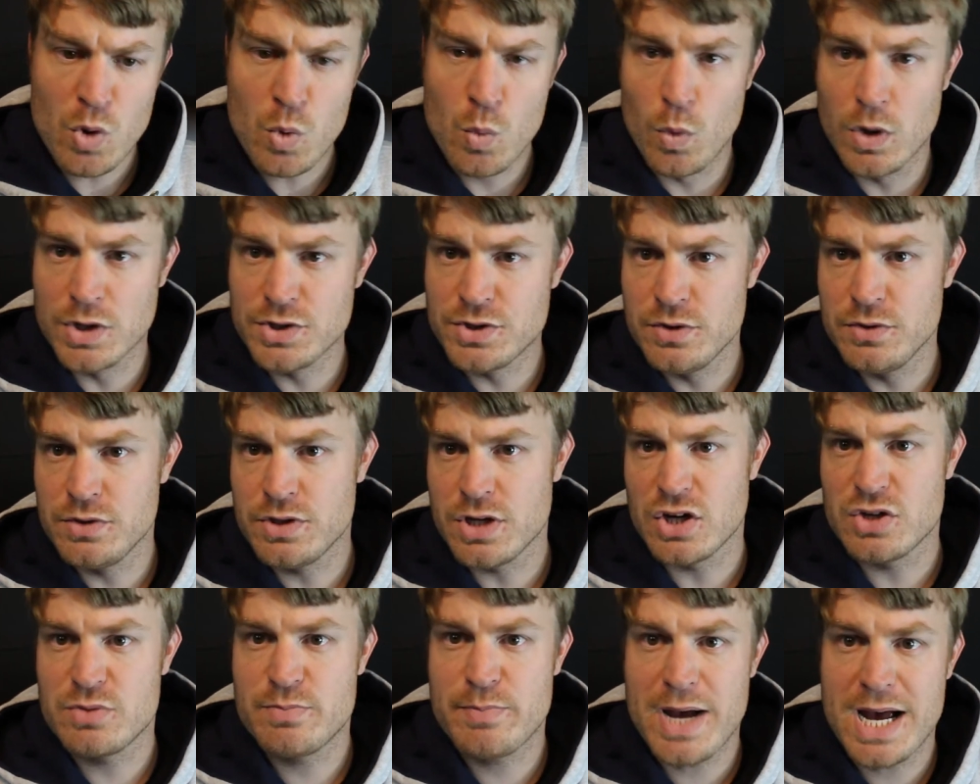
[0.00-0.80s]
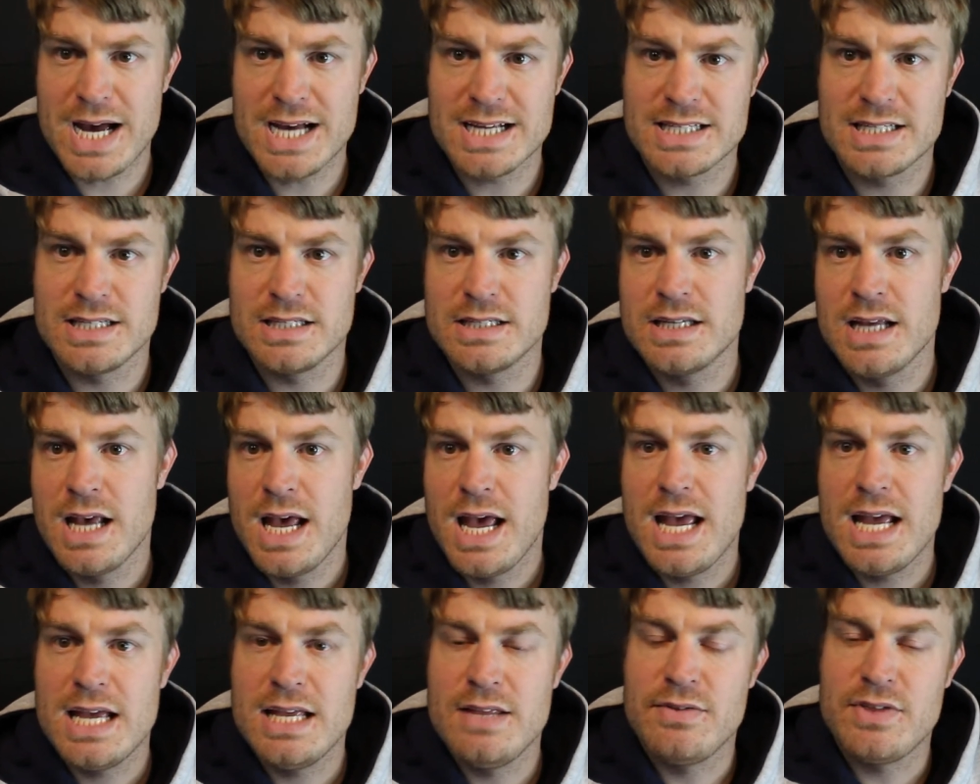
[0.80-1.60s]
1-2 touch passes,
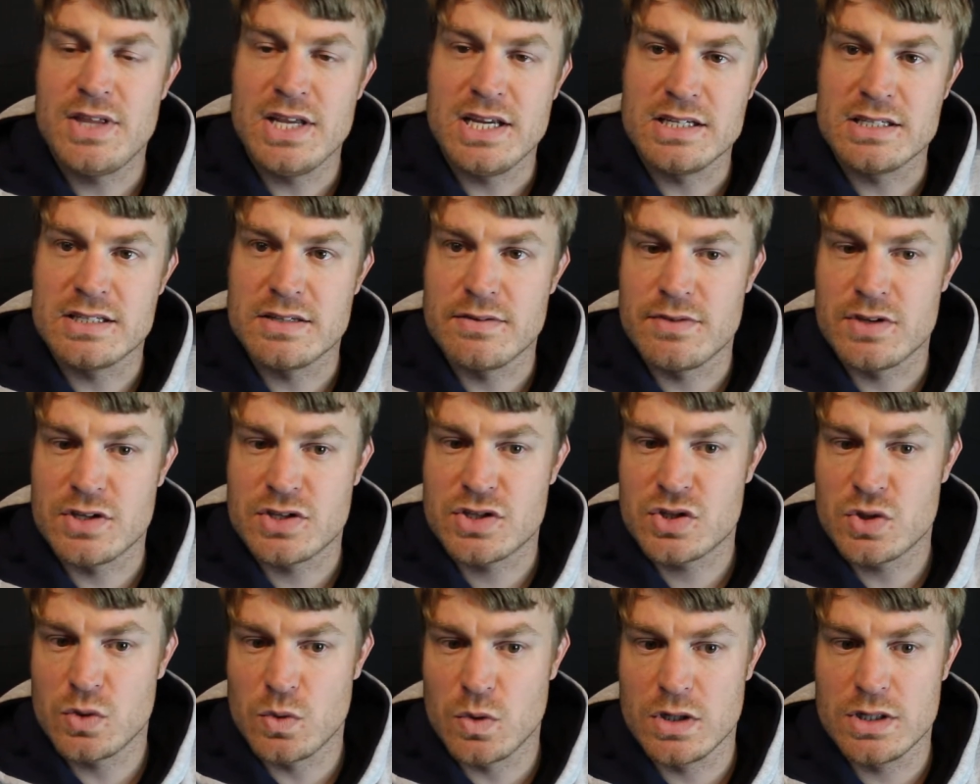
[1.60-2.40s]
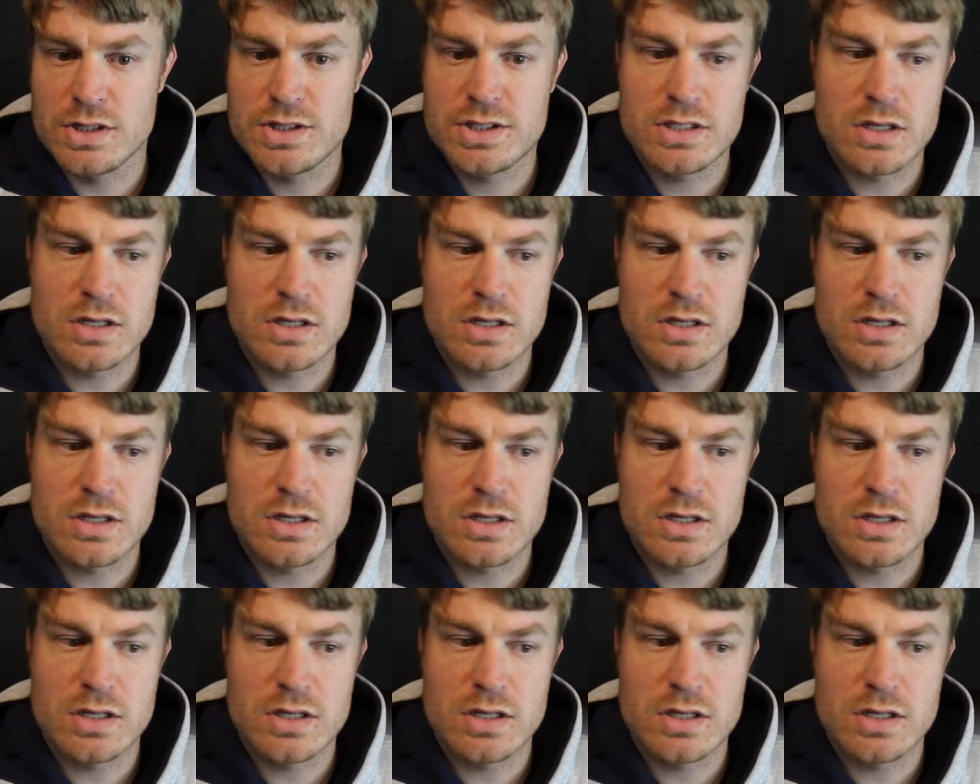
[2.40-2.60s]
and things of the sort.